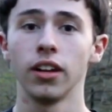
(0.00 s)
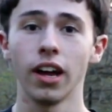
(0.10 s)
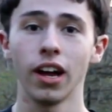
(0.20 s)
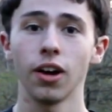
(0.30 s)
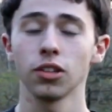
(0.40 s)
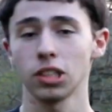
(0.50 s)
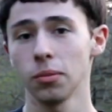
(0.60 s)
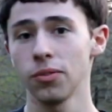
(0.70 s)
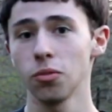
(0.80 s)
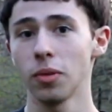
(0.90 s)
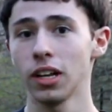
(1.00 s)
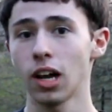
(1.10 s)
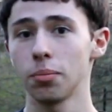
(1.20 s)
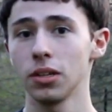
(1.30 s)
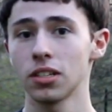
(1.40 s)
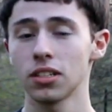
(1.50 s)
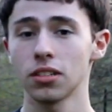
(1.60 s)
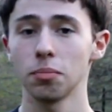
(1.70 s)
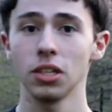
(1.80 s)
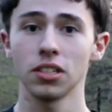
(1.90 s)
Now, some of you may not be
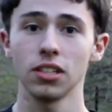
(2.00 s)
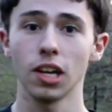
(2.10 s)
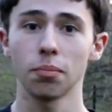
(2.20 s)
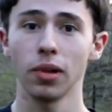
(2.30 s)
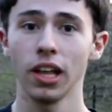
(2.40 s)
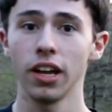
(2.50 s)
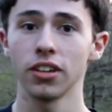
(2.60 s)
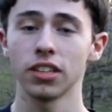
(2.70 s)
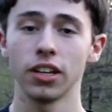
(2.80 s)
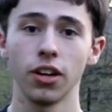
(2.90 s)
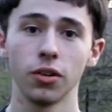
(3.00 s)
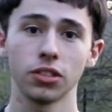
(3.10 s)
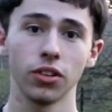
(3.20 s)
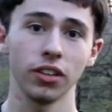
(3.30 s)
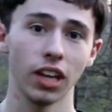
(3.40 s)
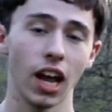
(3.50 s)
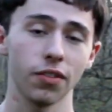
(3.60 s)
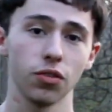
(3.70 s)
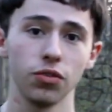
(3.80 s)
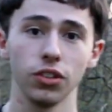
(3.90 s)
snake players. I know it's only
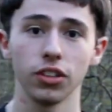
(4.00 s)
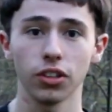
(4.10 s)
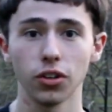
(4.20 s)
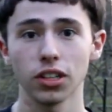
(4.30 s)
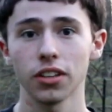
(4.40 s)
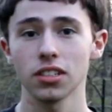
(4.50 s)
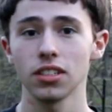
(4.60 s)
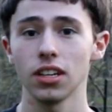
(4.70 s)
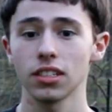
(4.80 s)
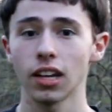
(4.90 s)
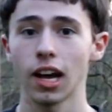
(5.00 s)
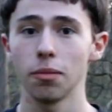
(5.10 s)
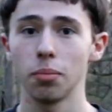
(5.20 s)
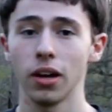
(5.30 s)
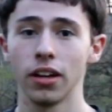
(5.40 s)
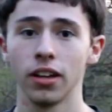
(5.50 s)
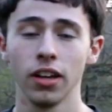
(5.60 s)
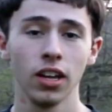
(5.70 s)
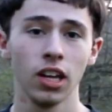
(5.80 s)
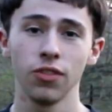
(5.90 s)
half the field that goes on the snake side, but
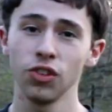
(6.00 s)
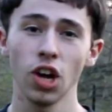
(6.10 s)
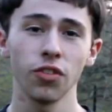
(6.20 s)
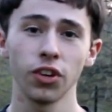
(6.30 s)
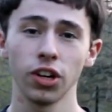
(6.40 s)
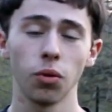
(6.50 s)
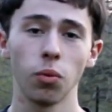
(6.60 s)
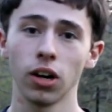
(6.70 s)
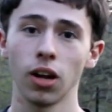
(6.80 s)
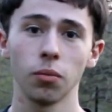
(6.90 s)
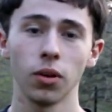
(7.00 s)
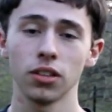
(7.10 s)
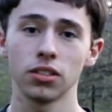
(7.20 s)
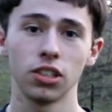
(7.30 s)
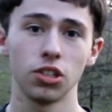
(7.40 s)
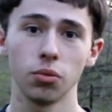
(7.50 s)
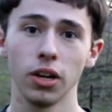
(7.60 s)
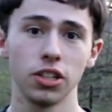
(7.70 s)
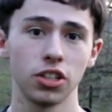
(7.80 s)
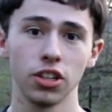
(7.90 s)
if you're ever in a one-on-one
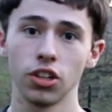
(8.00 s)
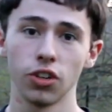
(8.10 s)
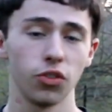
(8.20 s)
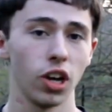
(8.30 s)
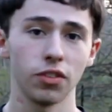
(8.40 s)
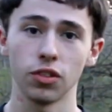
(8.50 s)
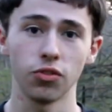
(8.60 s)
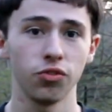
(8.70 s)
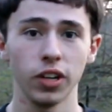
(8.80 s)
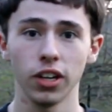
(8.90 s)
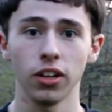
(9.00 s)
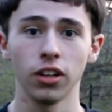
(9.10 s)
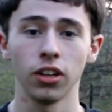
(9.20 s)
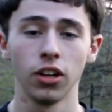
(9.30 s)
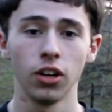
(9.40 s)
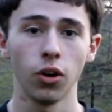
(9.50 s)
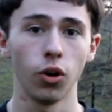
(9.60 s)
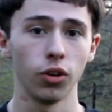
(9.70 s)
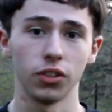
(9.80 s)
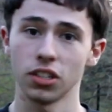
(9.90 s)
situation, or if you have to fill,
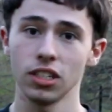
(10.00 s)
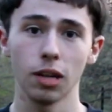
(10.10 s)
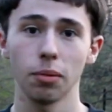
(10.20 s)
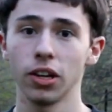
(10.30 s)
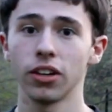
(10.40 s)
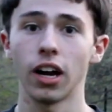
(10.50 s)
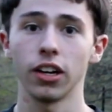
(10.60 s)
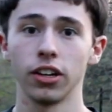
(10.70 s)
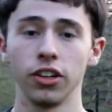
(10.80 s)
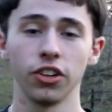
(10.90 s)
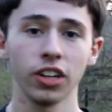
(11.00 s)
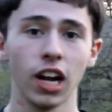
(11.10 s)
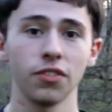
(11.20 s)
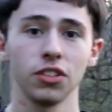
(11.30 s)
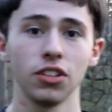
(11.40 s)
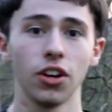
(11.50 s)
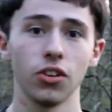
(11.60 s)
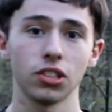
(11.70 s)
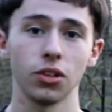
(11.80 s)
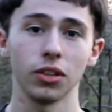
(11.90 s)
or if your snake player got hurt, you're going to have to
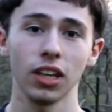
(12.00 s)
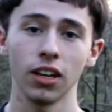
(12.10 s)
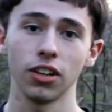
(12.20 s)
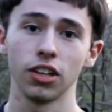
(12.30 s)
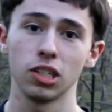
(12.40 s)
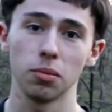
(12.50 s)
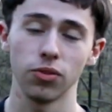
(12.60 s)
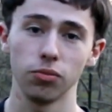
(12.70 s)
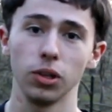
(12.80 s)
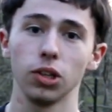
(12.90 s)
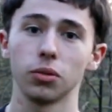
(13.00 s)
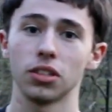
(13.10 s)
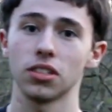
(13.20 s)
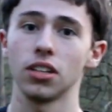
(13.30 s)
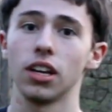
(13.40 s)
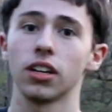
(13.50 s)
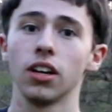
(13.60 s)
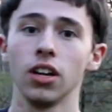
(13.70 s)
know, so it can't hurt to be familiar with the snake.